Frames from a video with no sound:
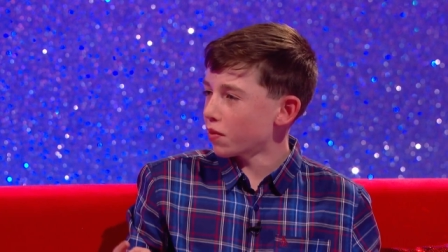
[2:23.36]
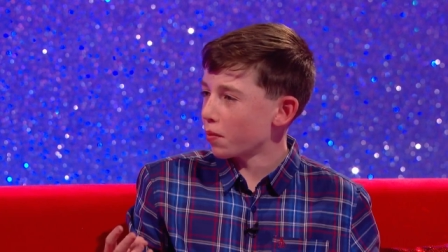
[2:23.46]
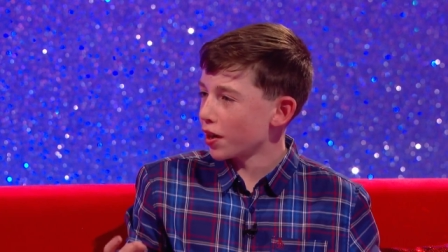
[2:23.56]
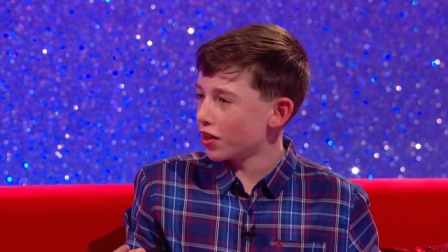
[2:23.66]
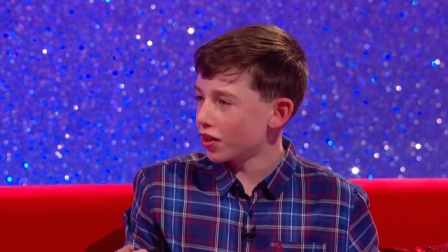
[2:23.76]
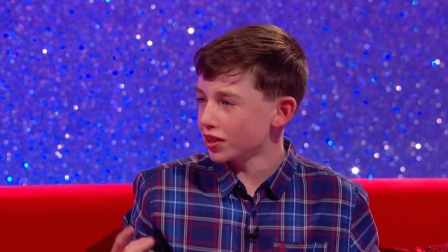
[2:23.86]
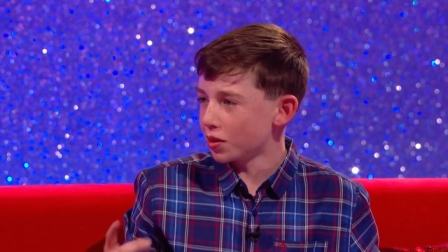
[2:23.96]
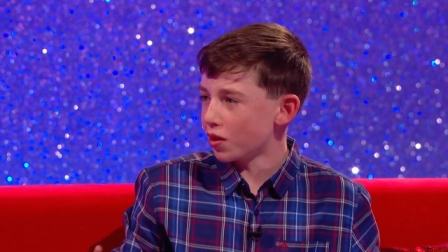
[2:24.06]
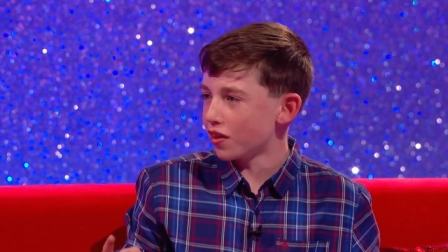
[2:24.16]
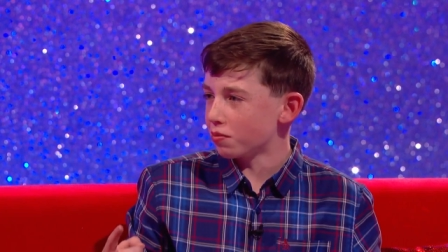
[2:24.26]
of them are my cousin
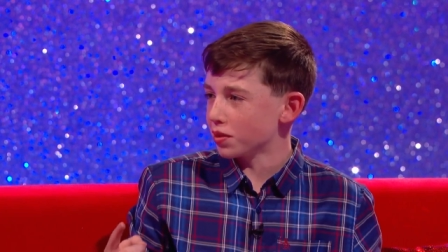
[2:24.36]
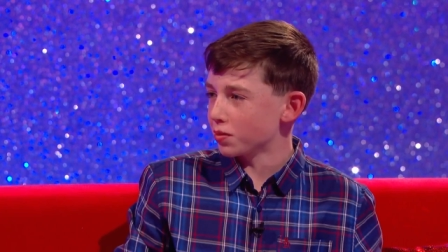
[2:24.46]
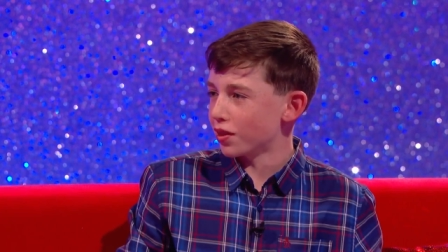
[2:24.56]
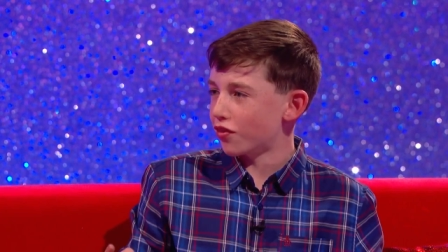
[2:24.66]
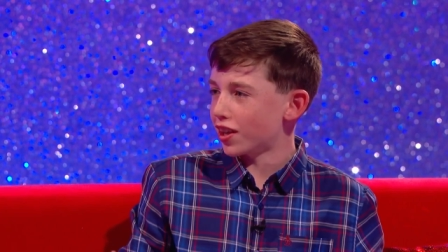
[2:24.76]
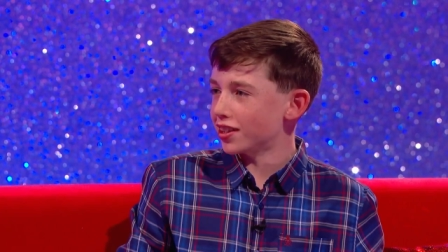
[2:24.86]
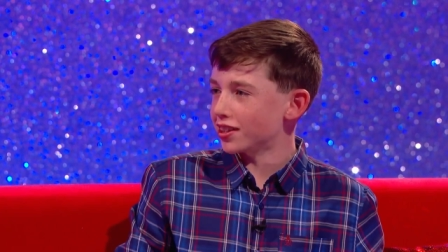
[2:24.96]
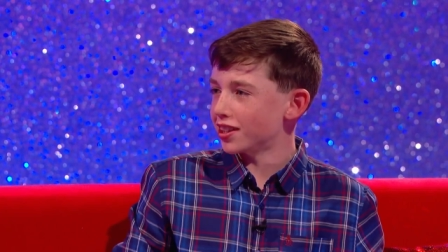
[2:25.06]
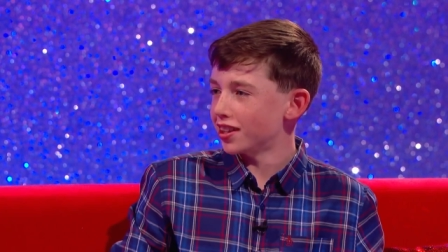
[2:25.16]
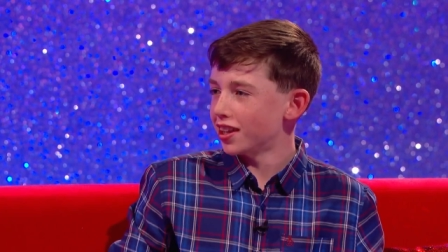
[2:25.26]
and one of them is my
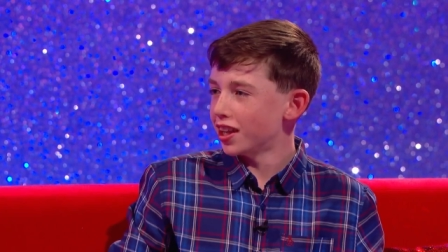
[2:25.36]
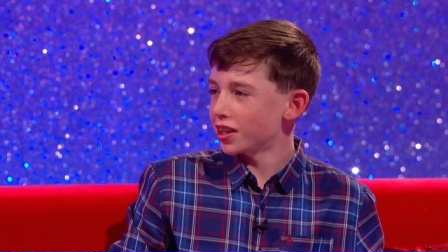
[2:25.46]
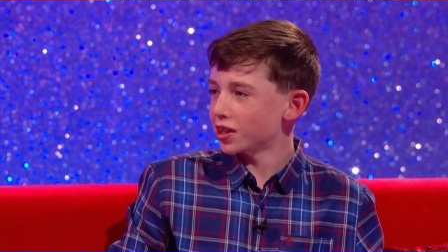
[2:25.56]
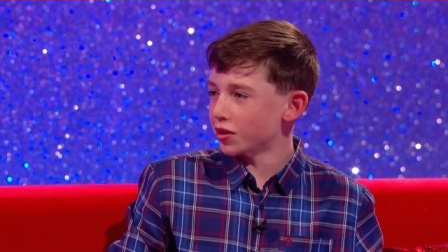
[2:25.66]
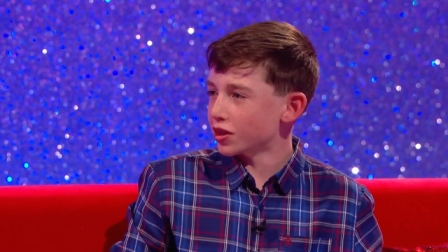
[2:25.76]
friend. Okay. So I